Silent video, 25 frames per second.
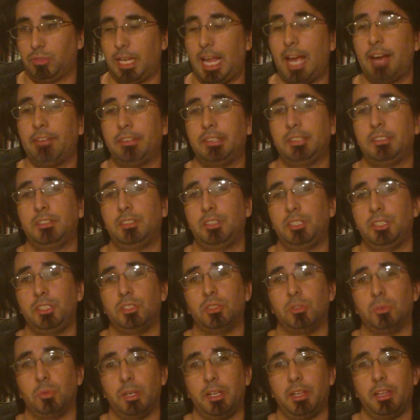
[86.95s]
having to
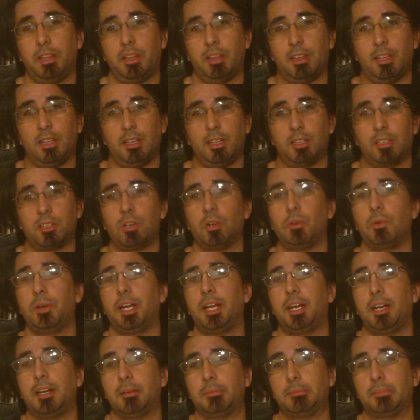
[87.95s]
deal with
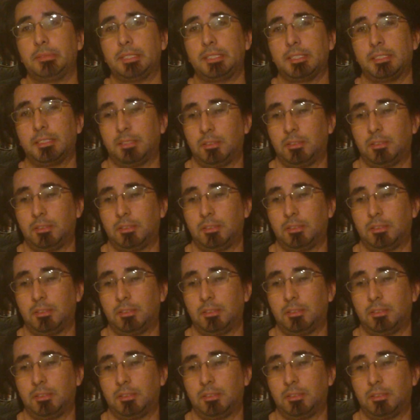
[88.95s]
growing up,